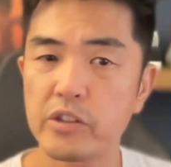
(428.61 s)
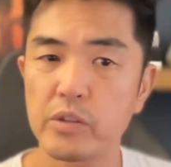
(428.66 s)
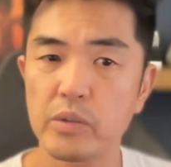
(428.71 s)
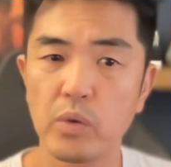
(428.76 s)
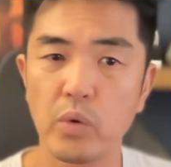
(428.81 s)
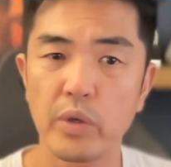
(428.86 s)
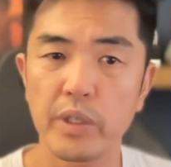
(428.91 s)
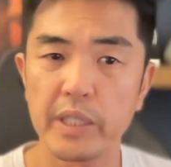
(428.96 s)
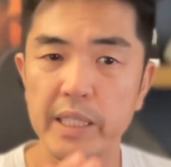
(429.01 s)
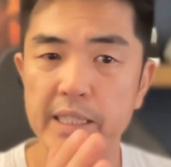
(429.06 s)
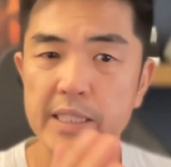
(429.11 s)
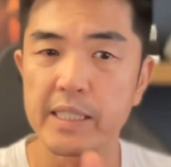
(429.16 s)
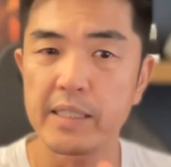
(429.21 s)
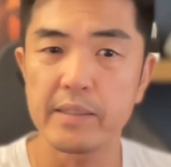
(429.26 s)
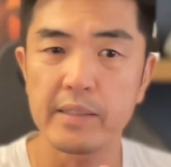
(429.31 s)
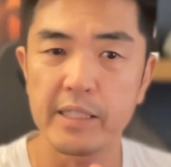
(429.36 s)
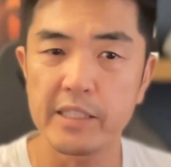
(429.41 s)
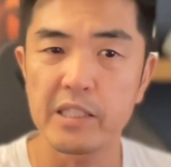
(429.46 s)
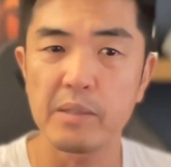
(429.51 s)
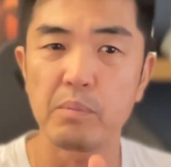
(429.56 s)
Or is
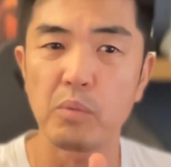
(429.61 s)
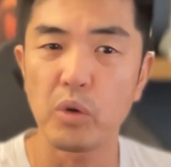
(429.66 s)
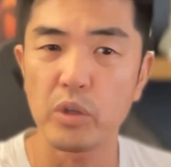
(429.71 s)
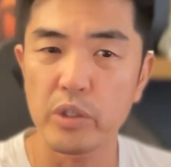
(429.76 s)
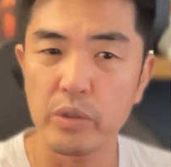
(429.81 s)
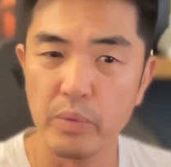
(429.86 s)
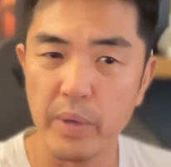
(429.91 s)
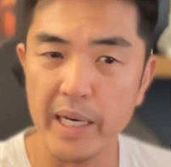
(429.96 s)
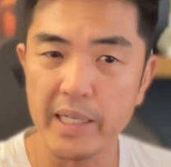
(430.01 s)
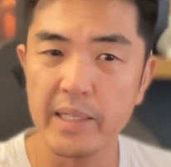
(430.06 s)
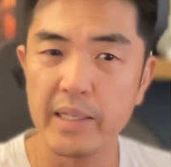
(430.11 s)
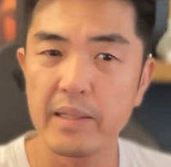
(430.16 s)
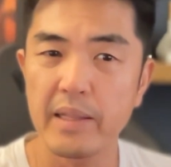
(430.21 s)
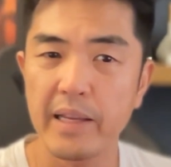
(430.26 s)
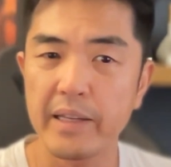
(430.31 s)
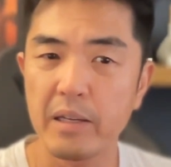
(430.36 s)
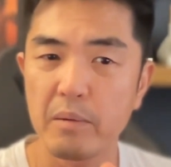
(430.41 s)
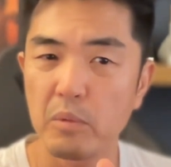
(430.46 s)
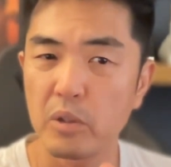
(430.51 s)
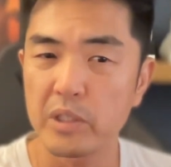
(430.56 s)
it more directed like
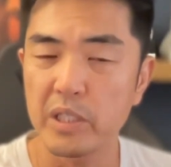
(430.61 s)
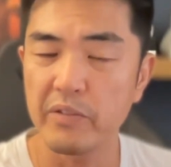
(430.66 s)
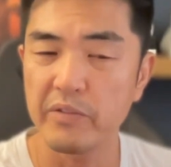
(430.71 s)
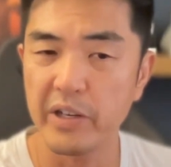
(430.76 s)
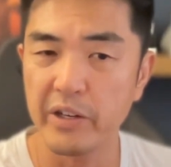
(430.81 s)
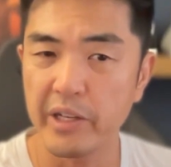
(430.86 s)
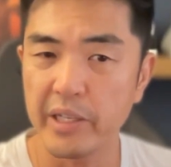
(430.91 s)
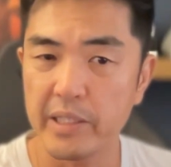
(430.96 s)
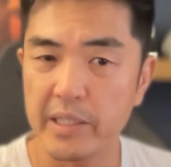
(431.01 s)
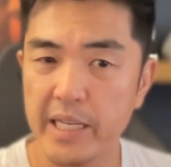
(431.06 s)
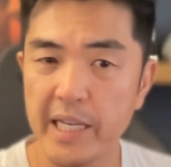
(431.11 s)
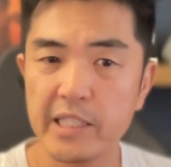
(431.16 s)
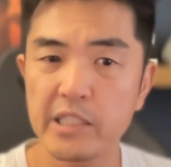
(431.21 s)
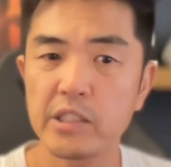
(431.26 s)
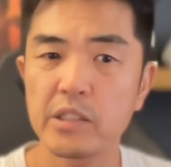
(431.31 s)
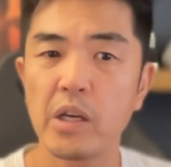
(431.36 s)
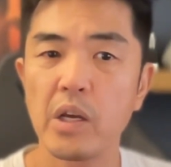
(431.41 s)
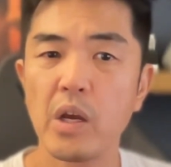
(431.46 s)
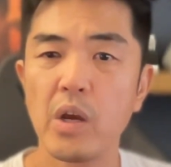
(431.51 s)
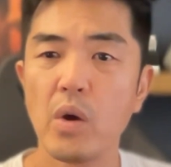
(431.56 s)
a multivariate test,
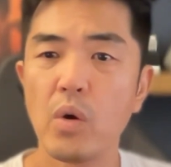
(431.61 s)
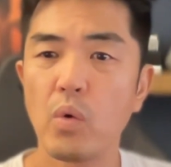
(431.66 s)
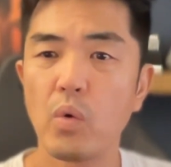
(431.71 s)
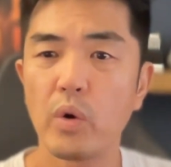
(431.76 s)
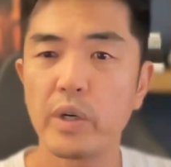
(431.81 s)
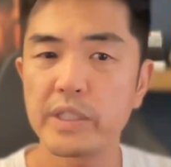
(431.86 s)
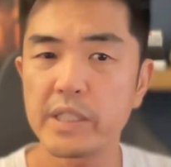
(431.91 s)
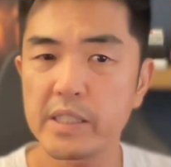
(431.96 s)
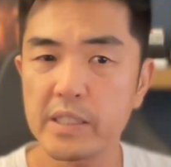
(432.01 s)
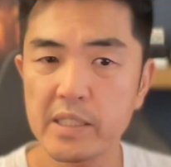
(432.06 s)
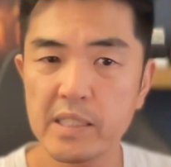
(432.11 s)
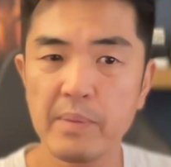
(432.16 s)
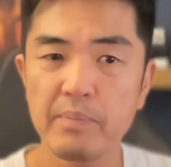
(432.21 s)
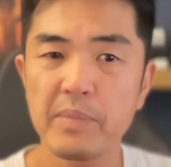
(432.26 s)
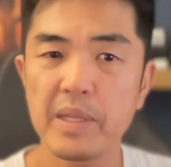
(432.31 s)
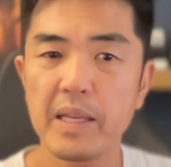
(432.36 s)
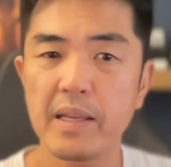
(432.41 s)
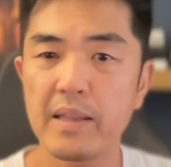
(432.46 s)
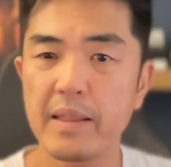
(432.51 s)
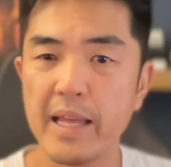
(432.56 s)
or is it
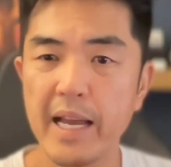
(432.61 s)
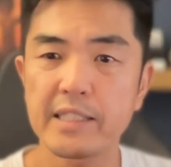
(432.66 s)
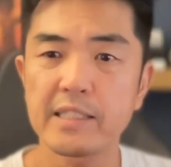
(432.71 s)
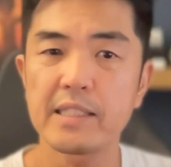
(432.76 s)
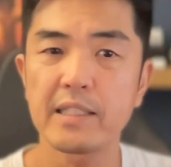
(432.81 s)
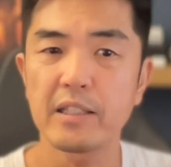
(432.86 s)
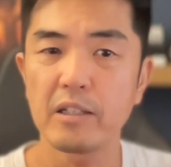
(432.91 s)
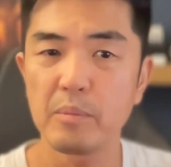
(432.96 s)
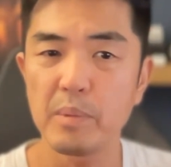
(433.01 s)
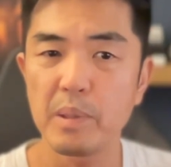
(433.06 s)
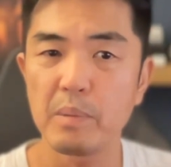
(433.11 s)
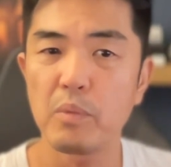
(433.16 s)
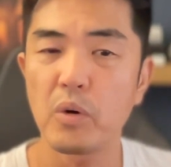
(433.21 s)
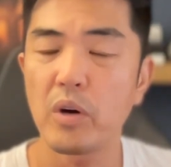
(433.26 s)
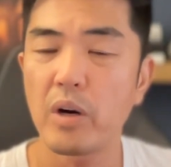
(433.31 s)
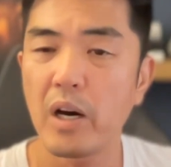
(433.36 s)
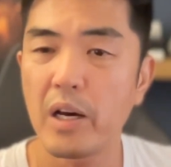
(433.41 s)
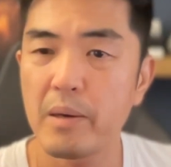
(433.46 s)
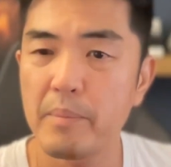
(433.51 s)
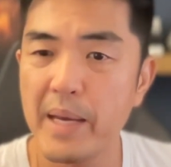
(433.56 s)
something that's a little bit more
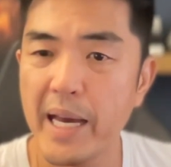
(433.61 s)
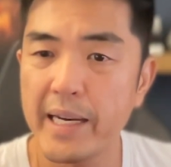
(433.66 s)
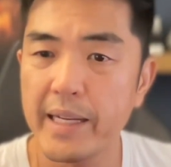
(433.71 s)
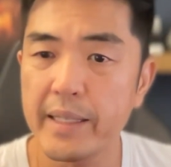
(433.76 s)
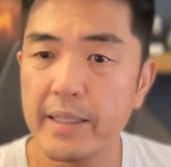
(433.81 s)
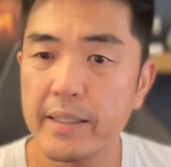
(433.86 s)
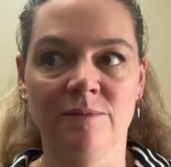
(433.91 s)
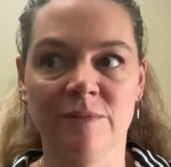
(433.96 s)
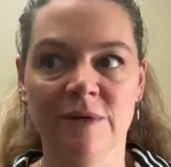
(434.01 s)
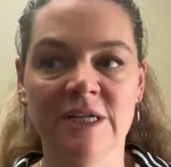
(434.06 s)
automatic?